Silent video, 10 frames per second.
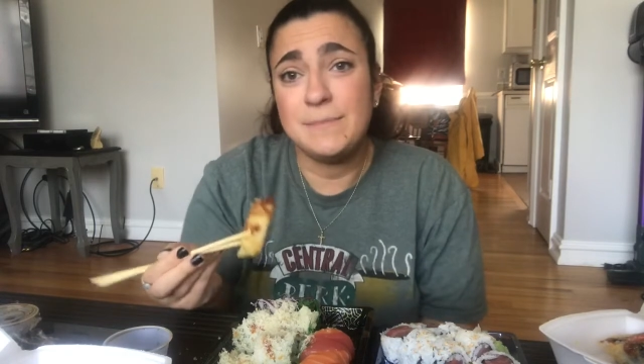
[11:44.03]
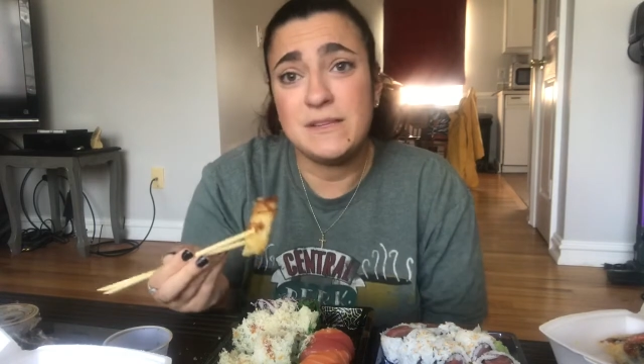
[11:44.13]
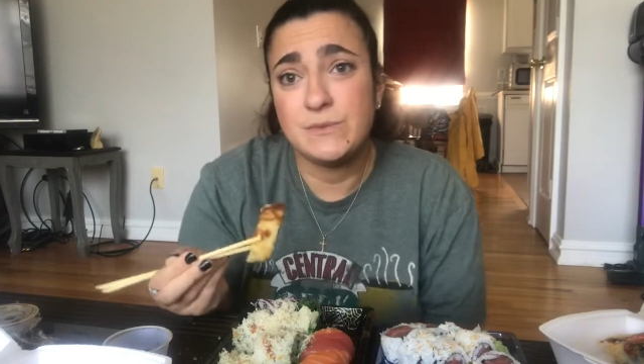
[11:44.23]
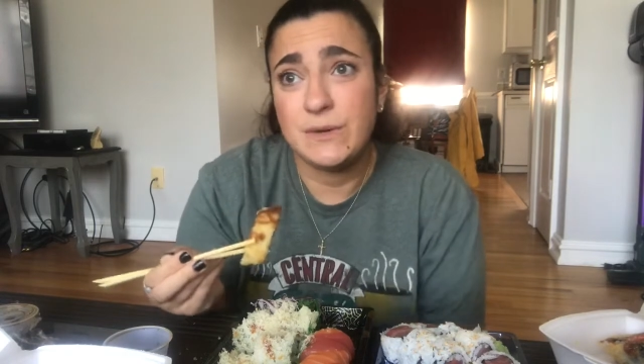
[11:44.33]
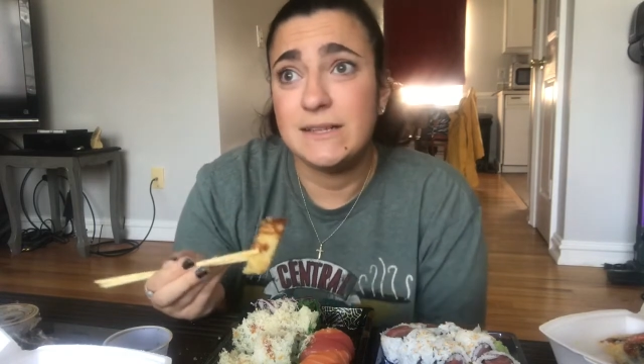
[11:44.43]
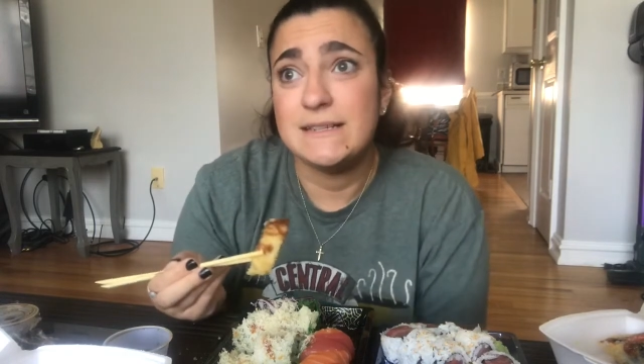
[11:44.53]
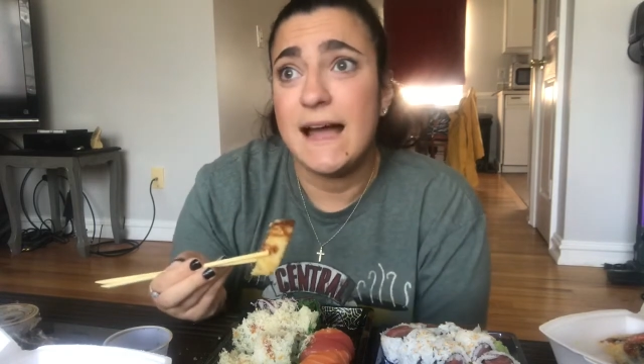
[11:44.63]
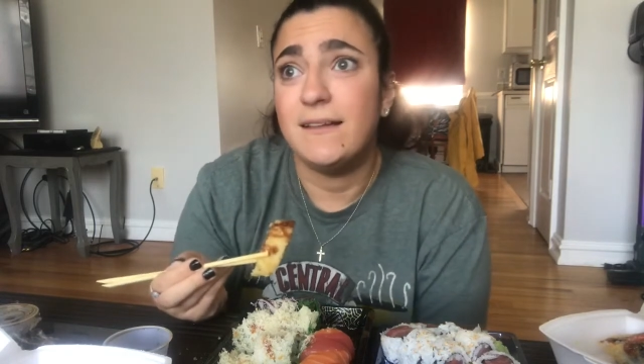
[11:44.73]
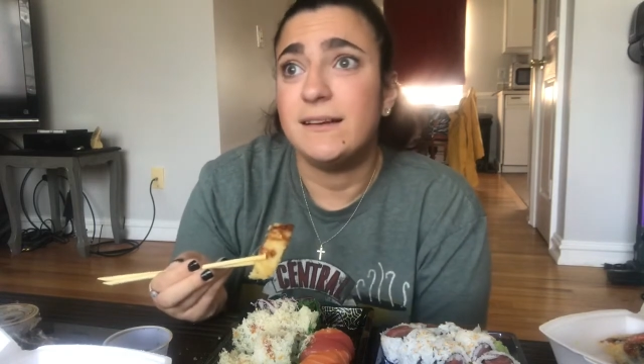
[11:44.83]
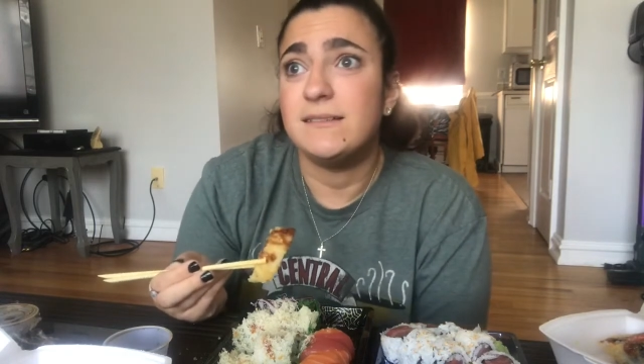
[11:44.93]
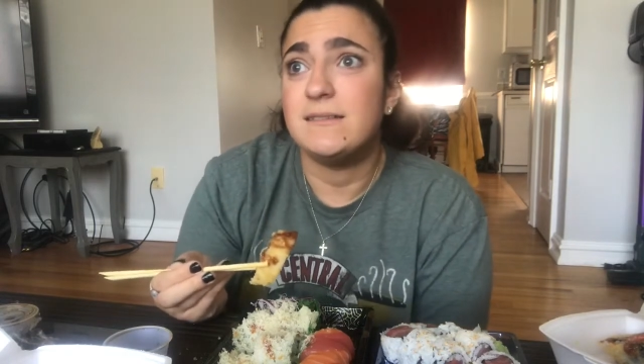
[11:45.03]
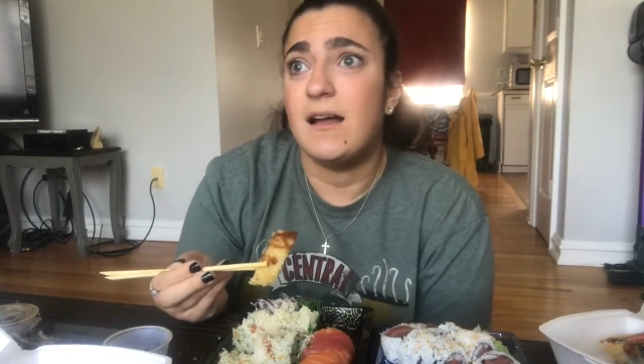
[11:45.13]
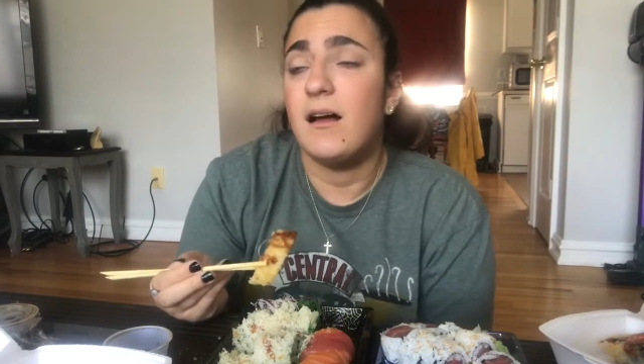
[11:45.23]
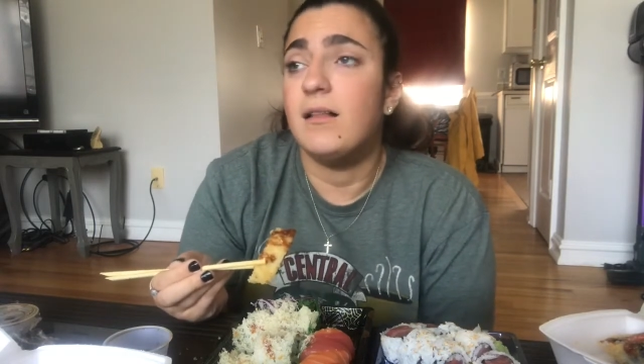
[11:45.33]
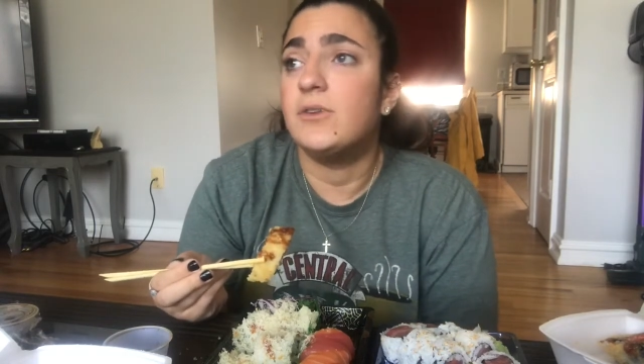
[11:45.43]
it's real Italian, it's not
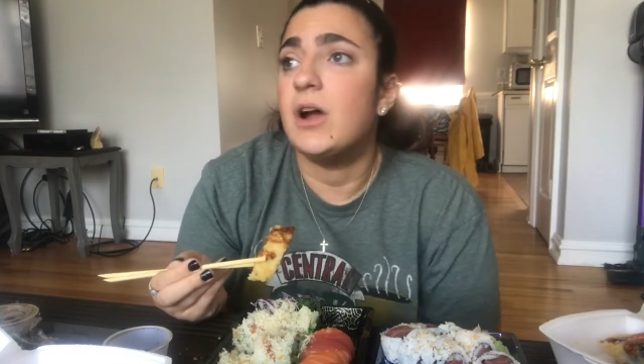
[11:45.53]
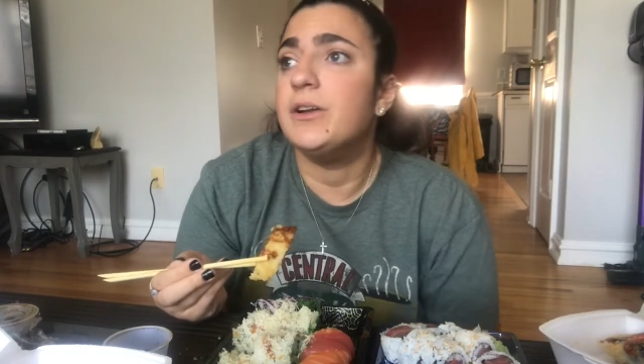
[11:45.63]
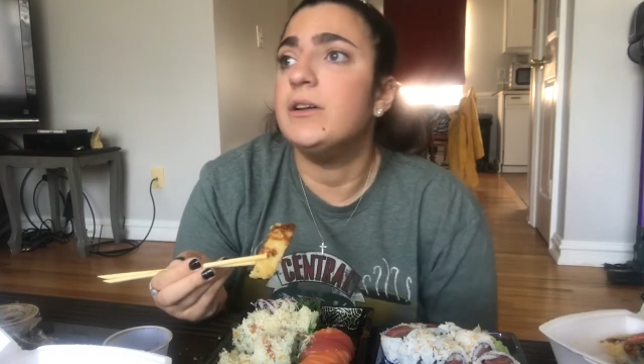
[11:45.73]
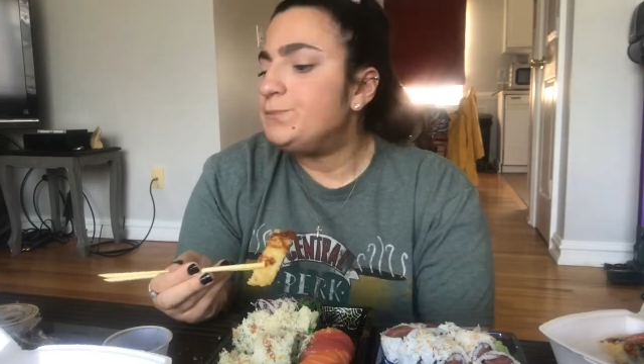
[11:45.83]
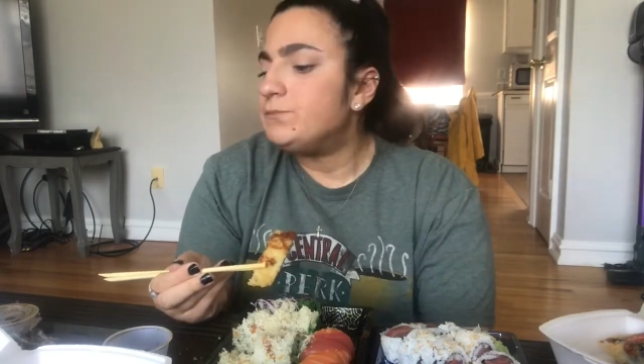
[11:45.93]
Olive Garden.